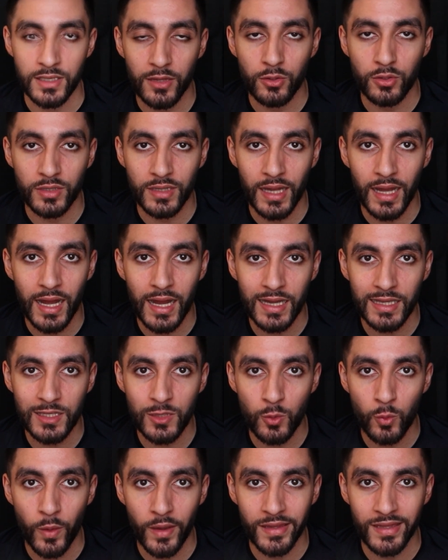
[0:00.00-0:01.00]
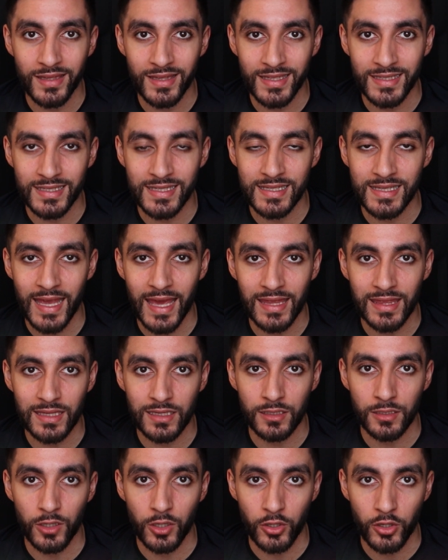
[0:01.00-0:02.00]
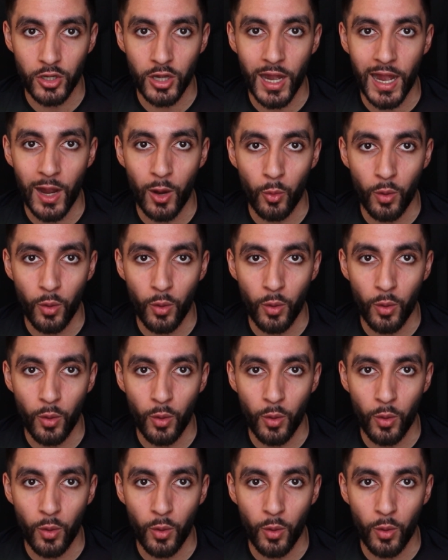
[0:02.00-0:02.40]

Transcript: Now, you can argue whether this is ethical or not.